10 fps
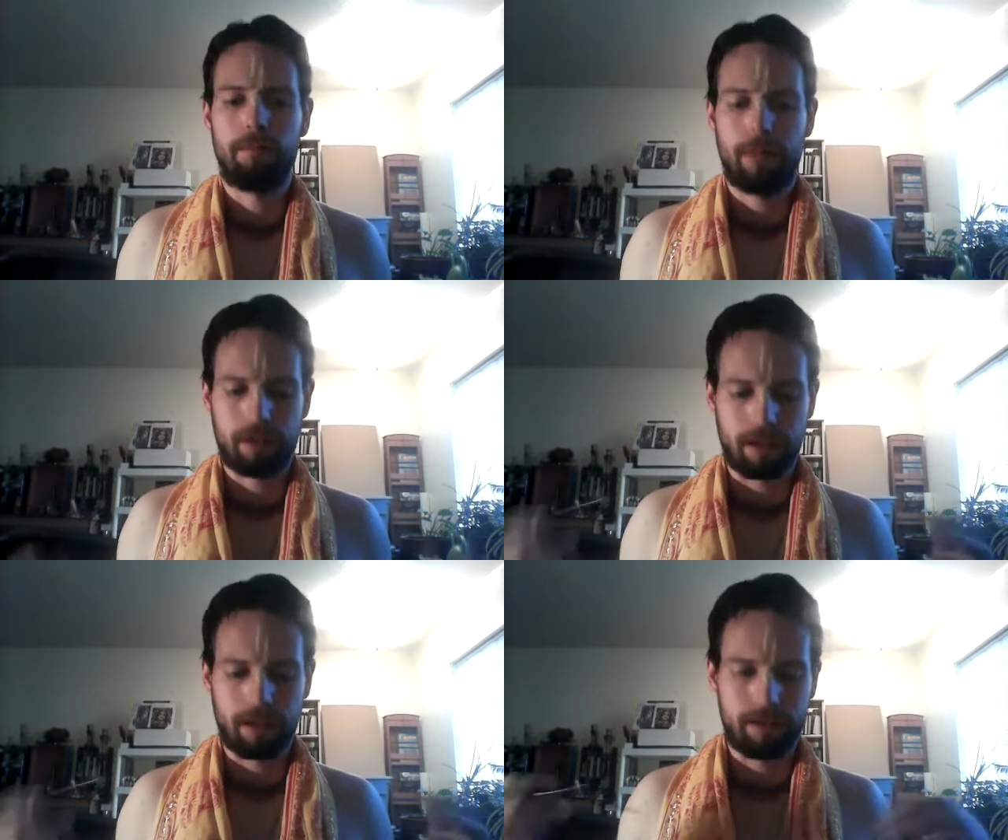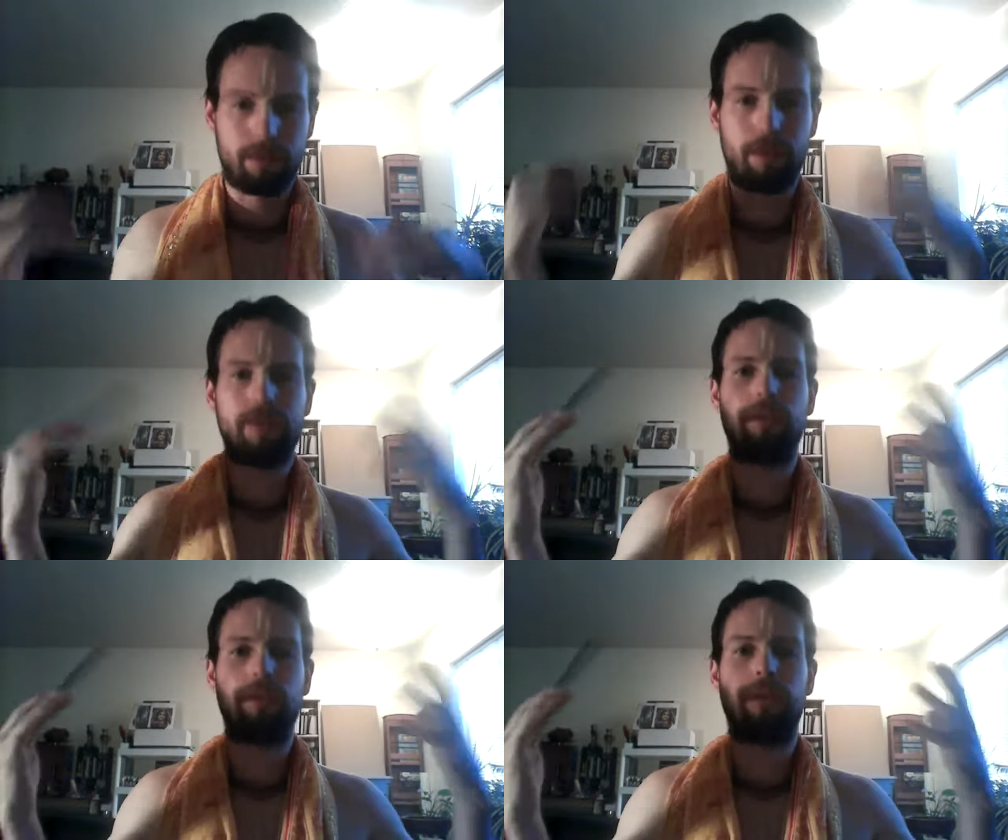Basically
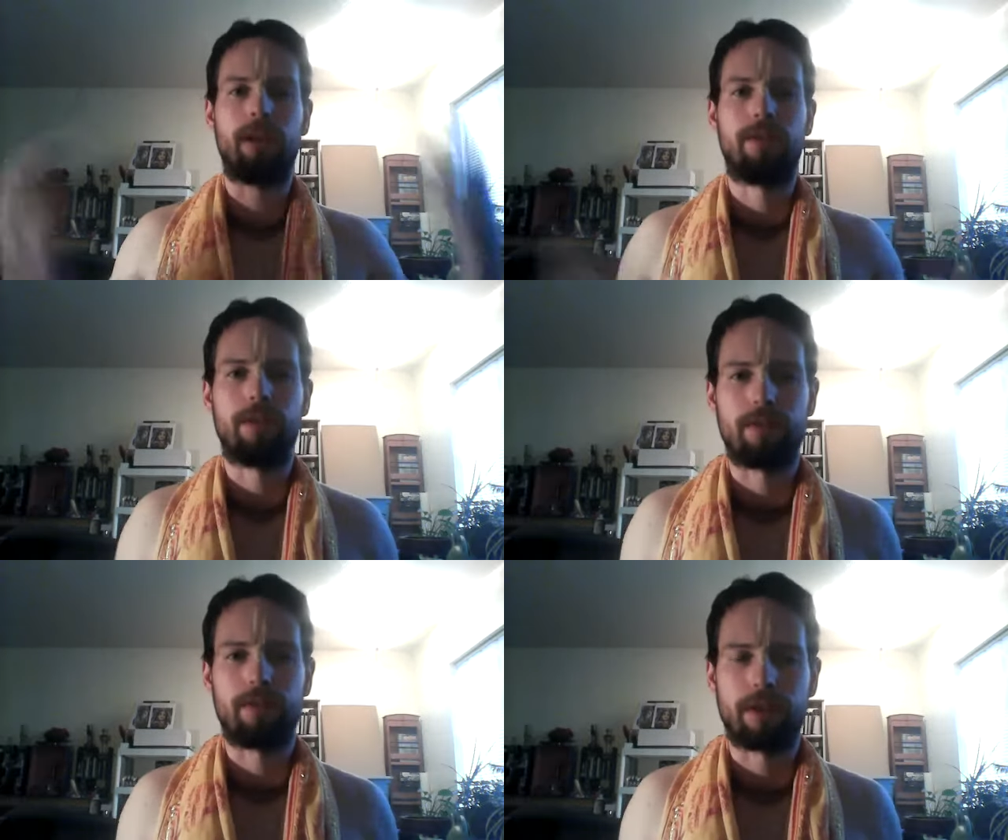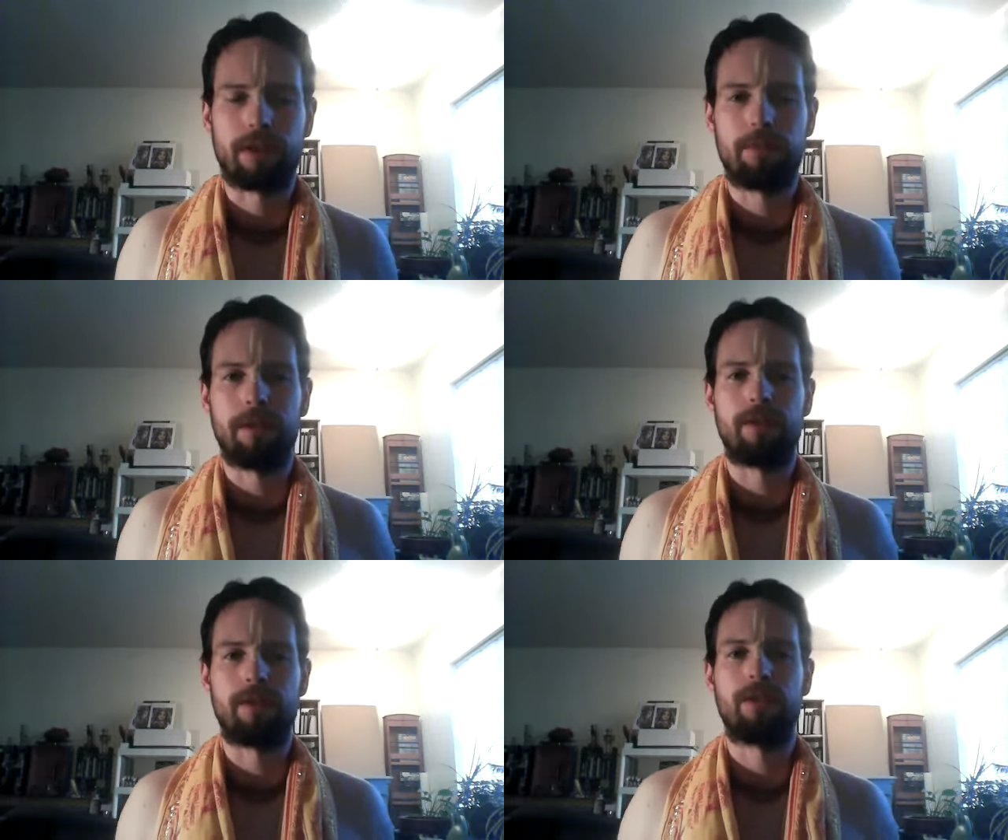rescuing all of these various
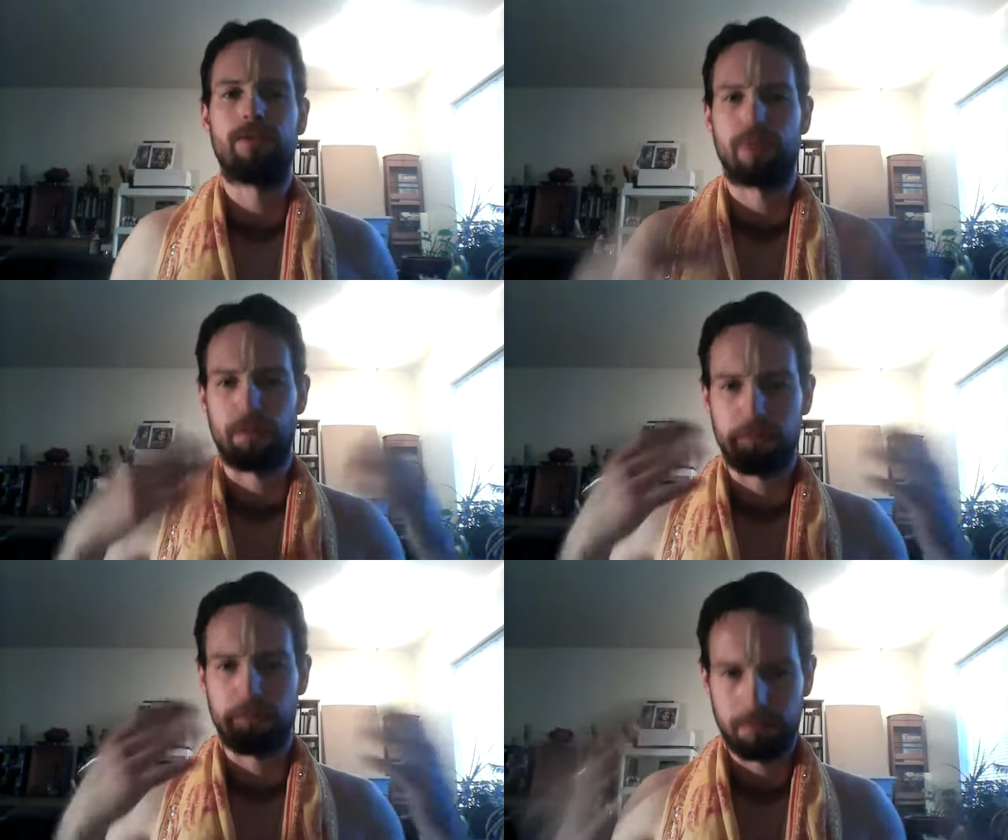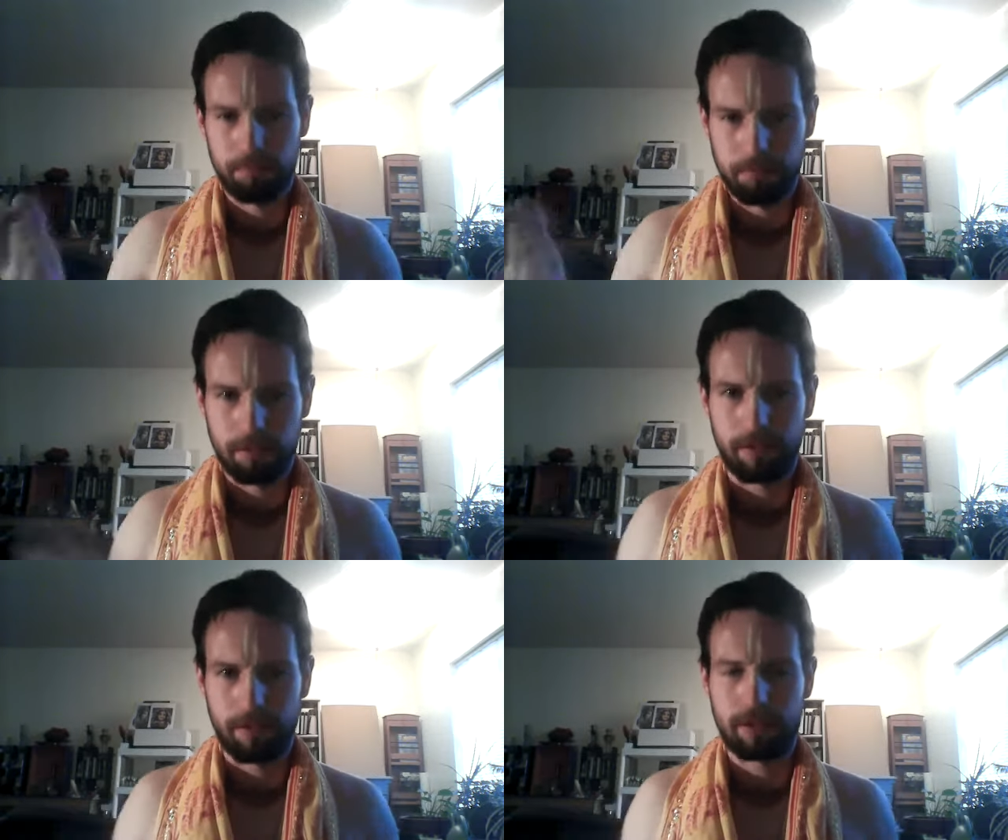species from
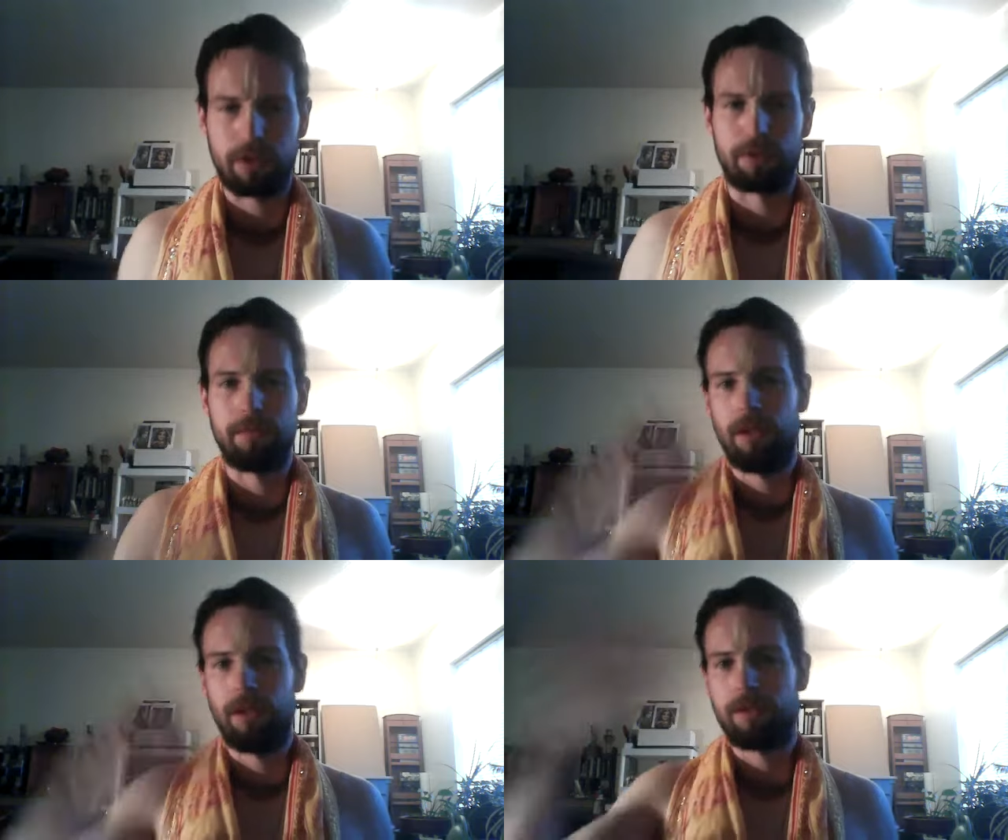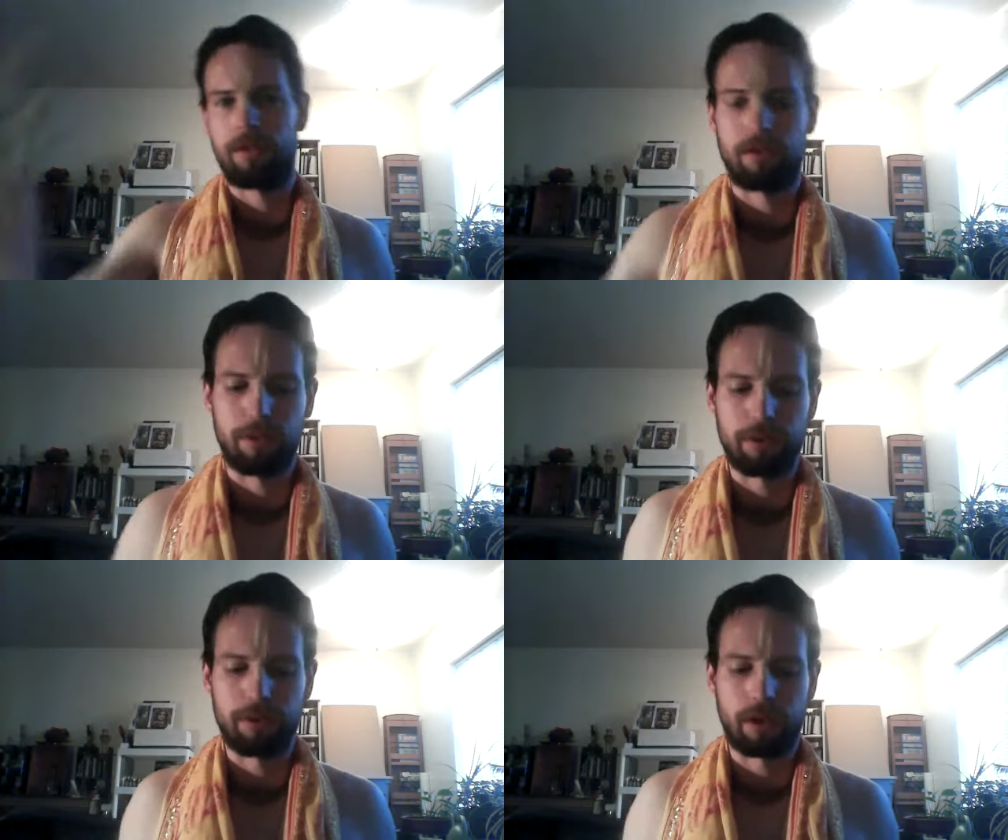devastation, start
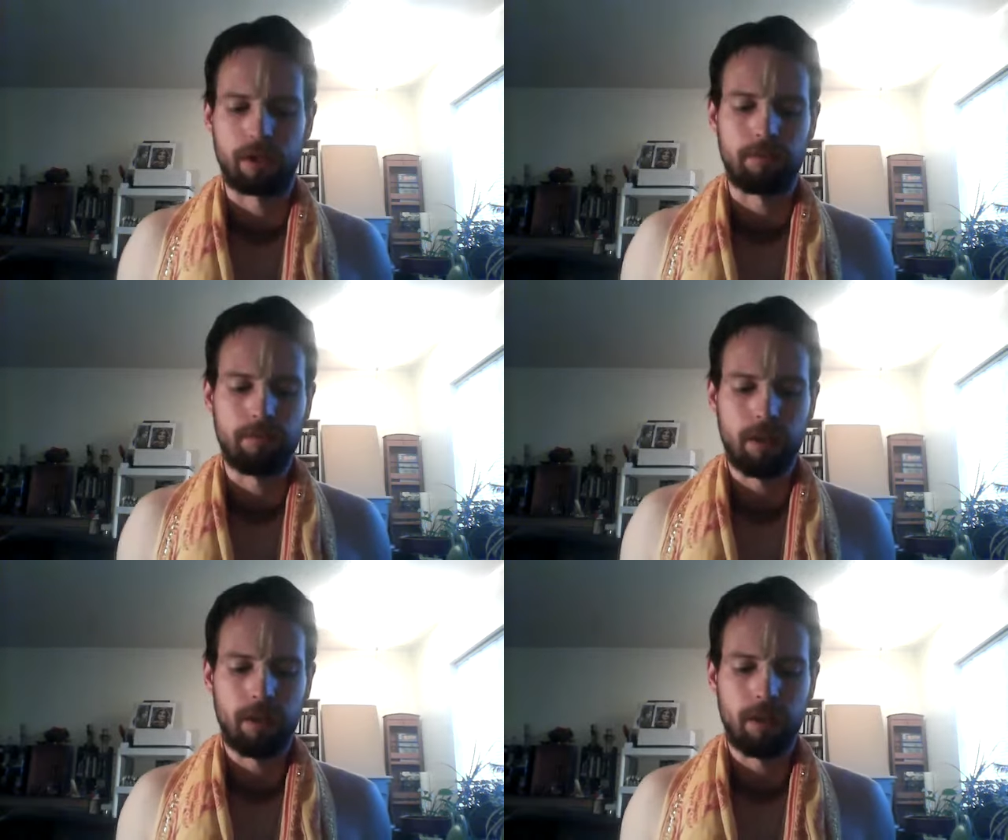the new cycle.